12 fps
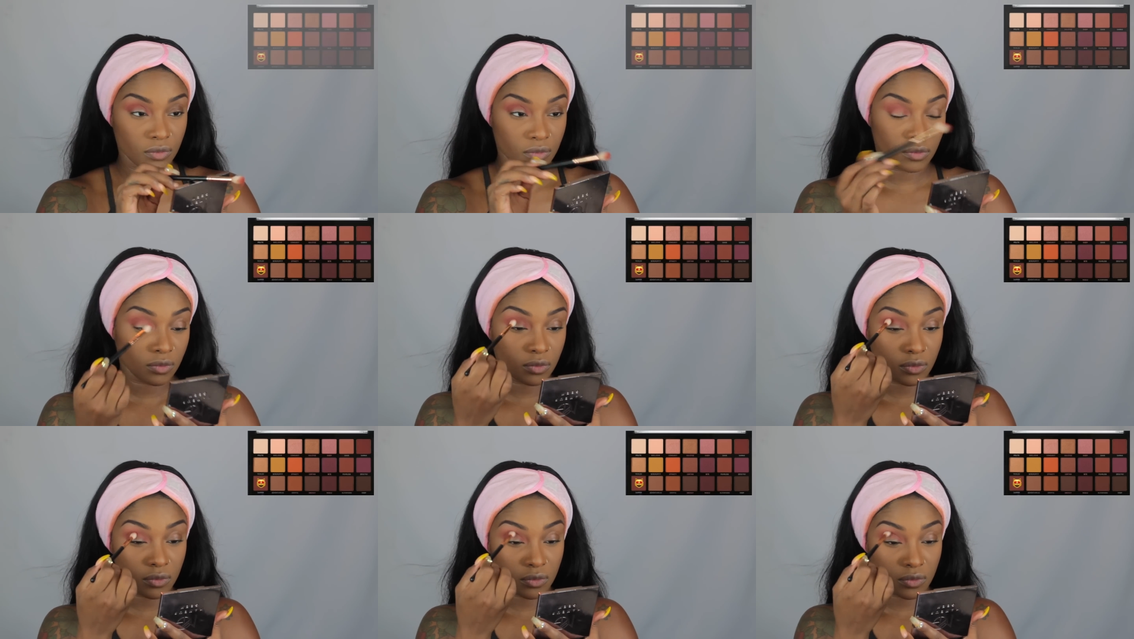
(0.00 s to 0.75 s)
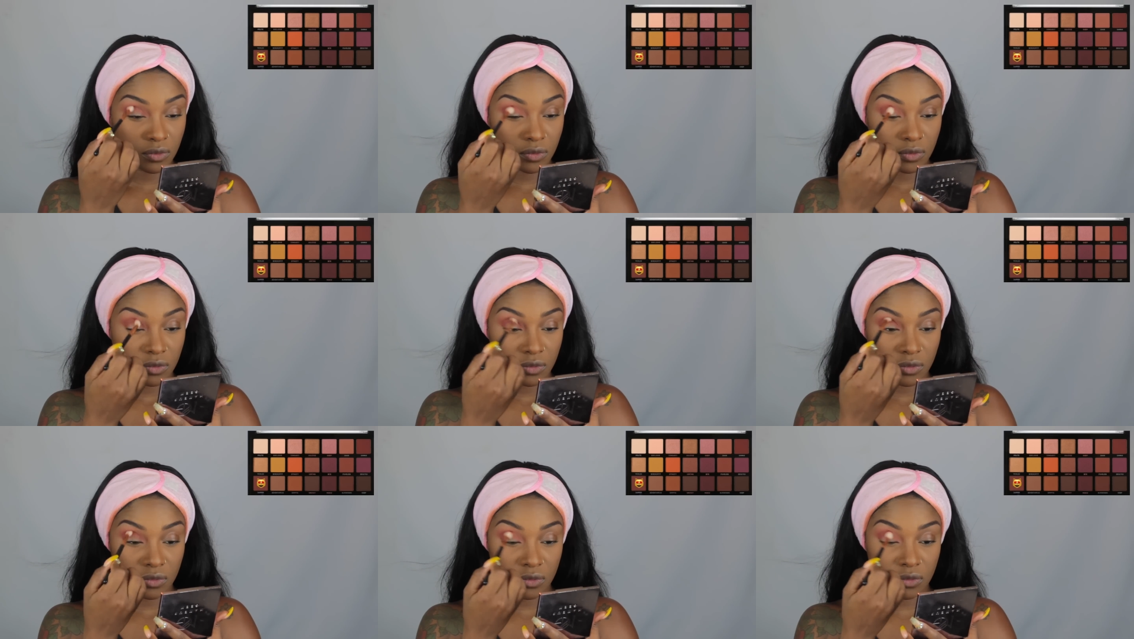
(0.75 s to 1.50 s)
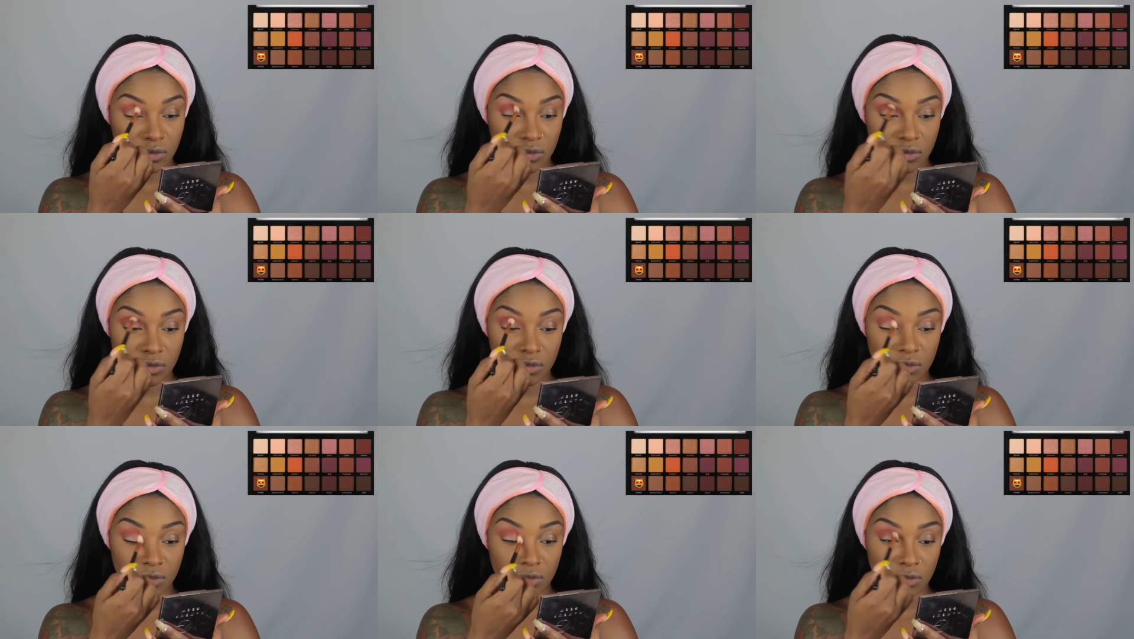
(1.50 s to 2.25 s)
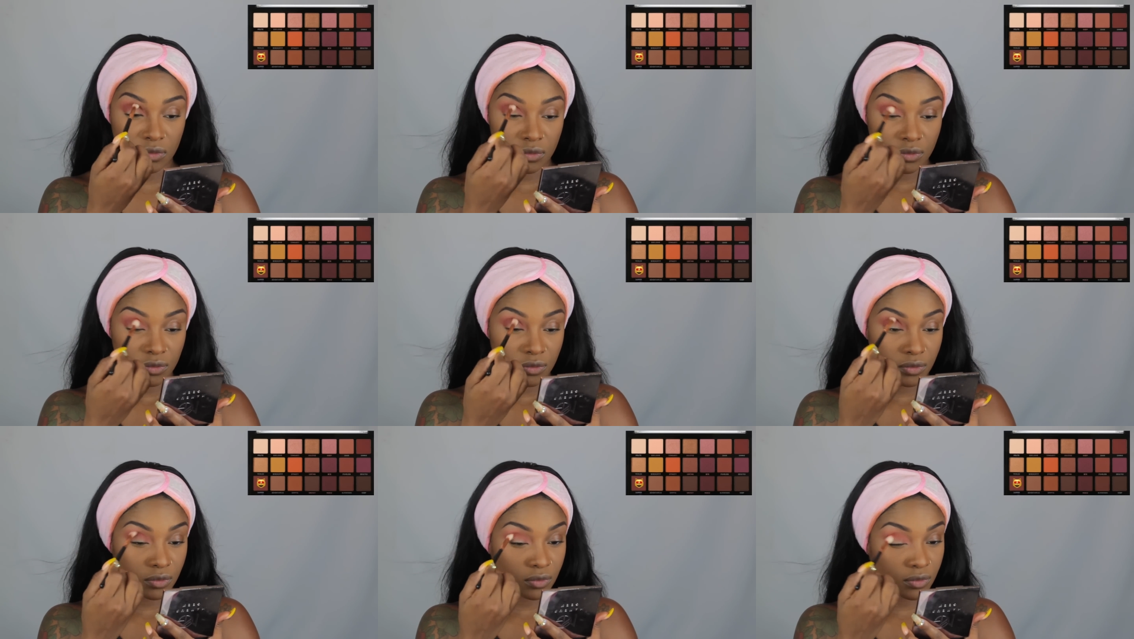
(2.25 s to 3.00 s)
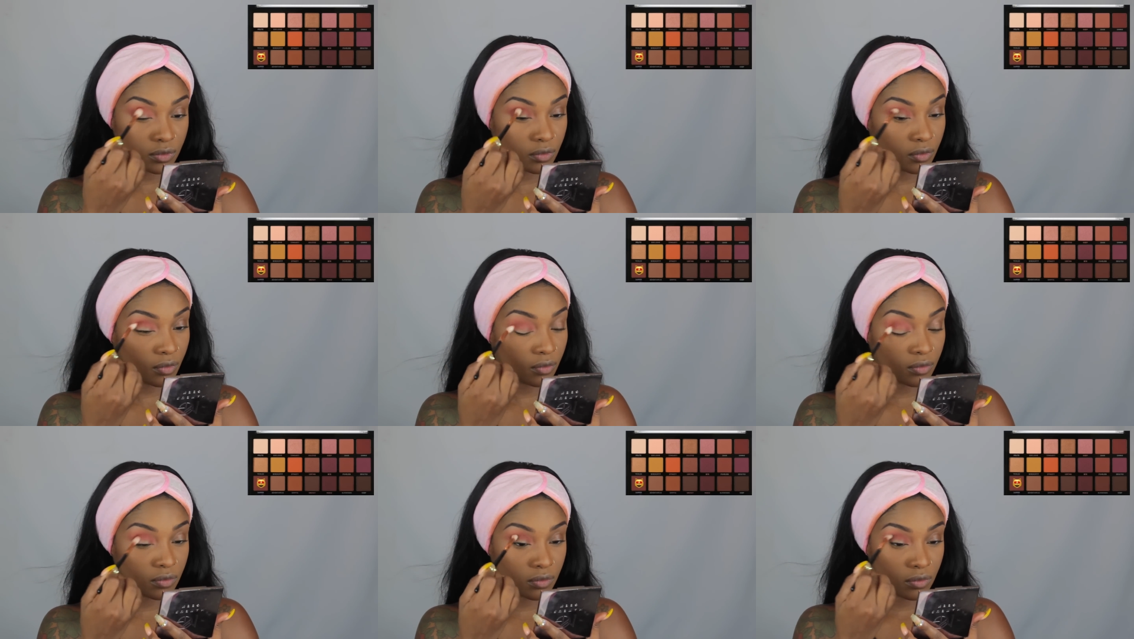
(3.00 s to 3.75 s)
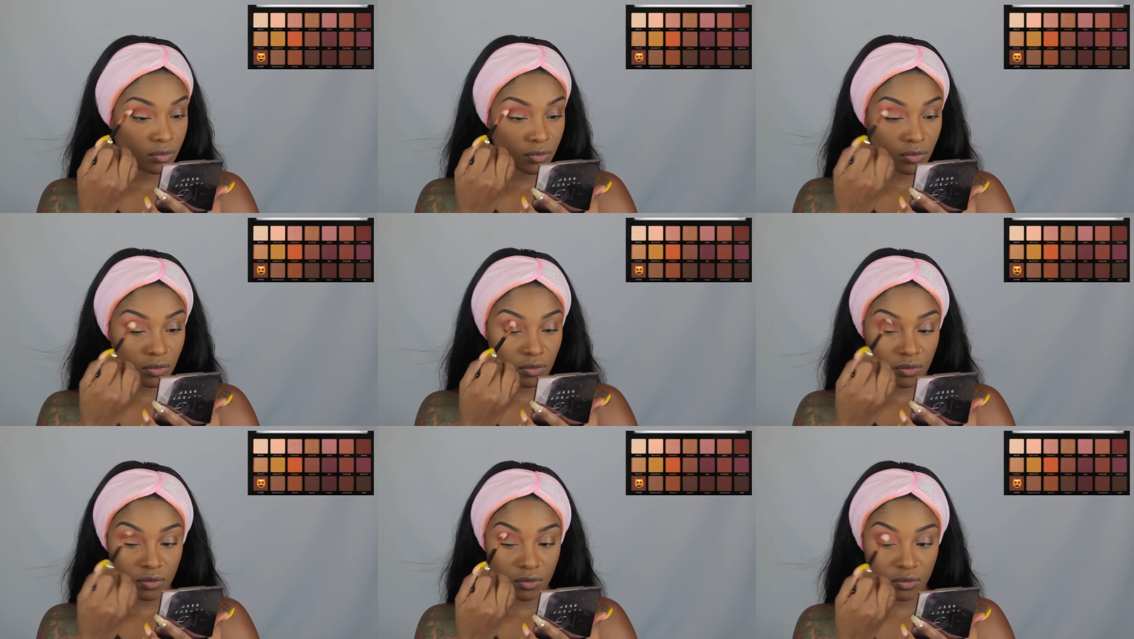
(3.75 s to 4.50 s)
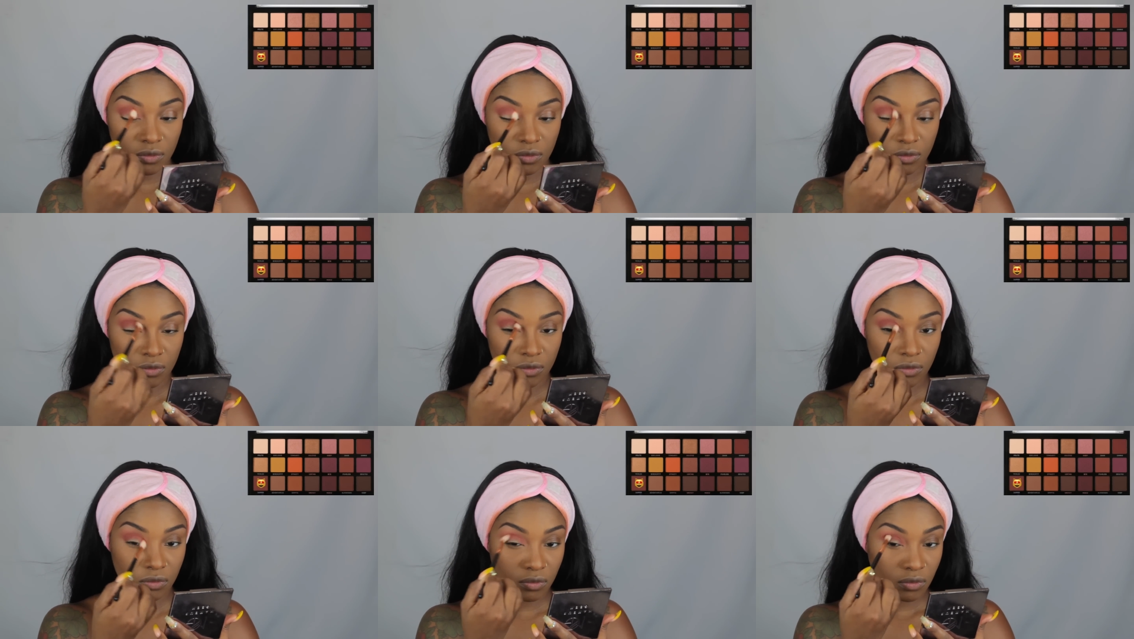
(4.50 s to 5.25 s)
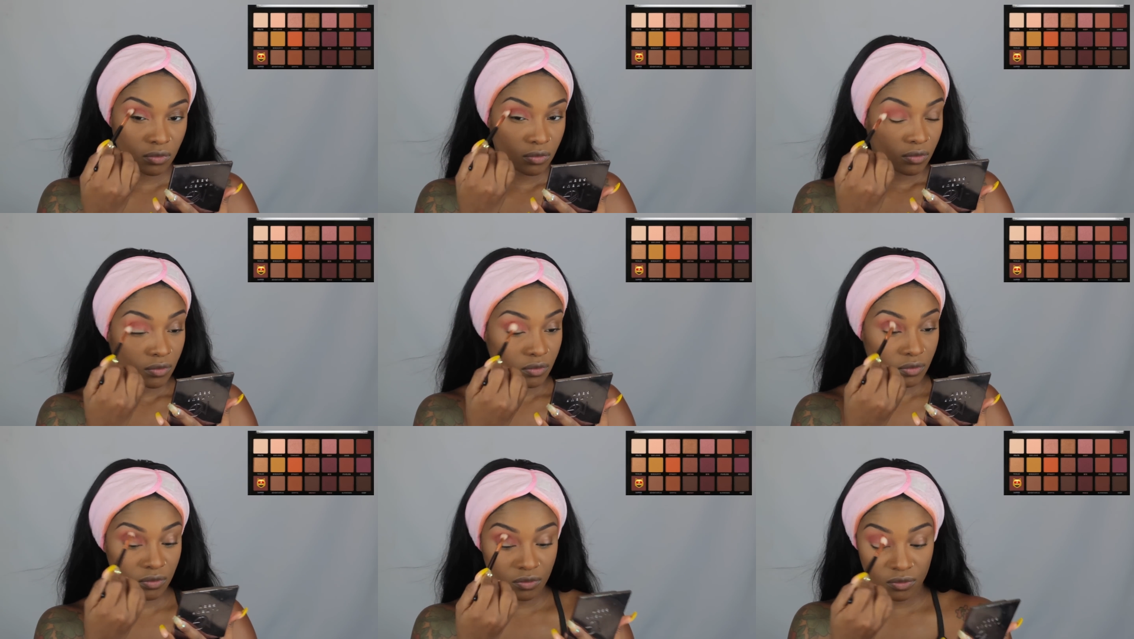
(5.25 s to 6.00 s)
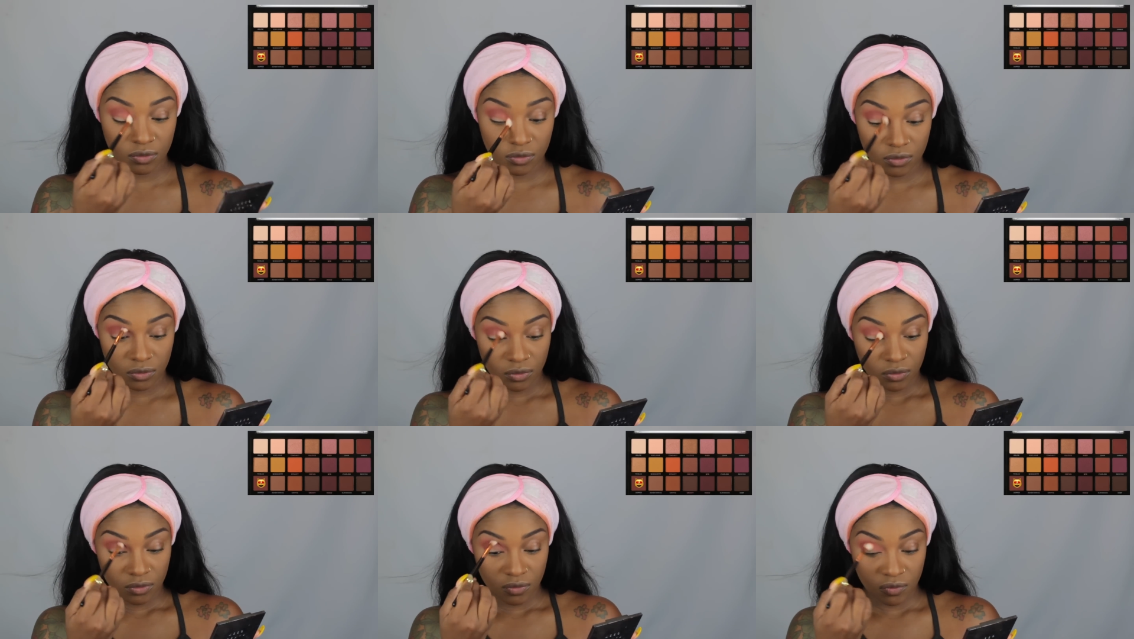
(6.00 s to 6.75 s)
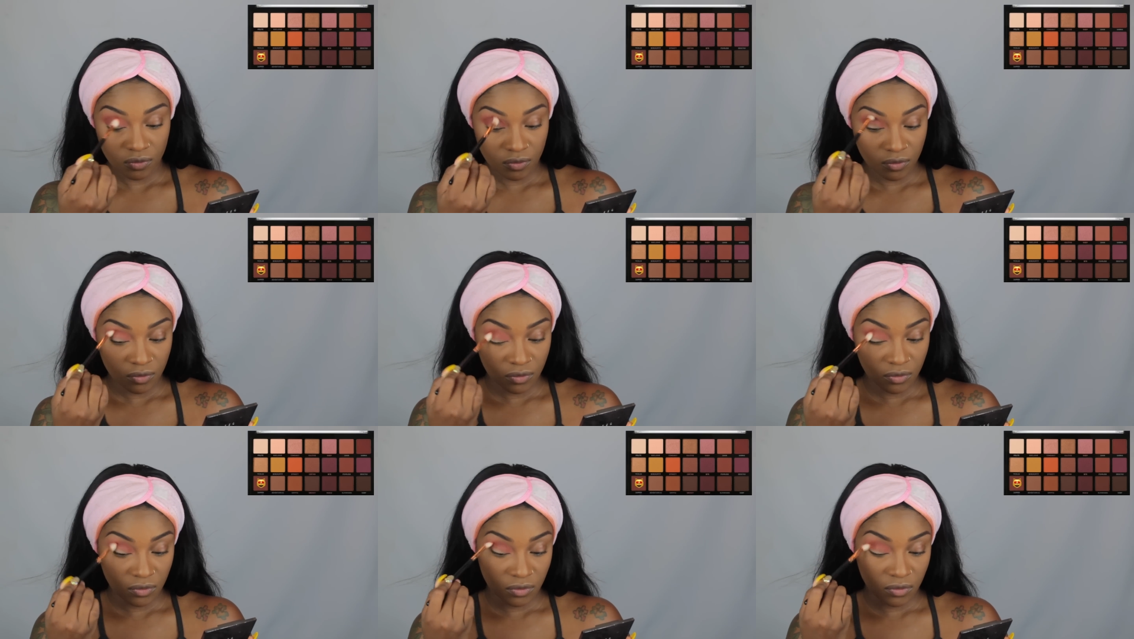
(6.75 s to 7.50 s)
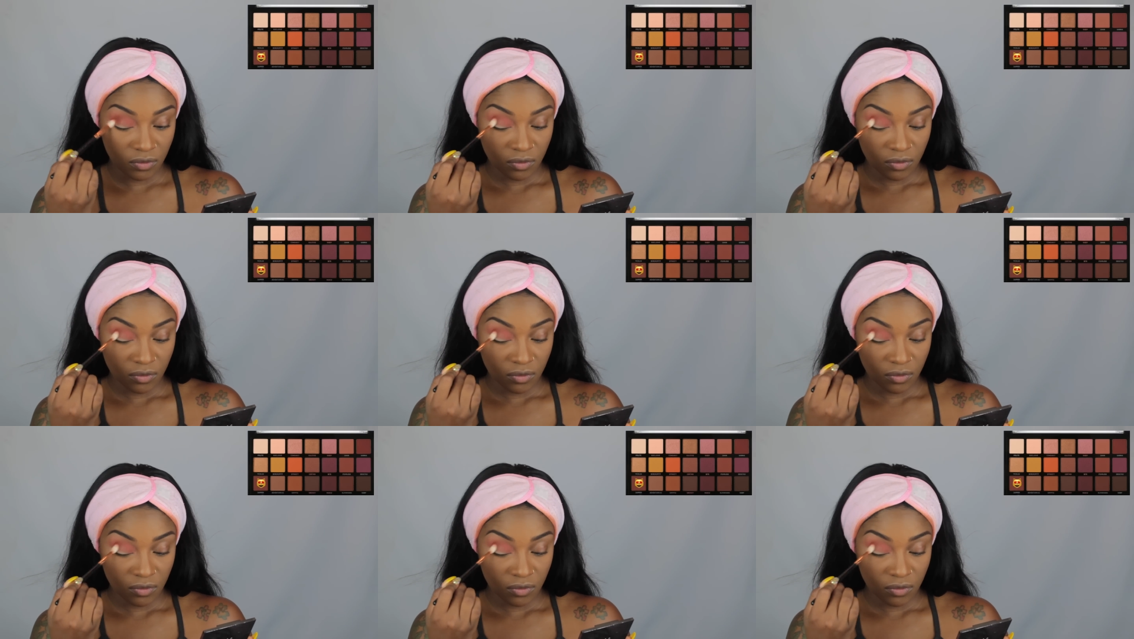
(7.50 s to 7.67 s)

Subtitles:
[no speech]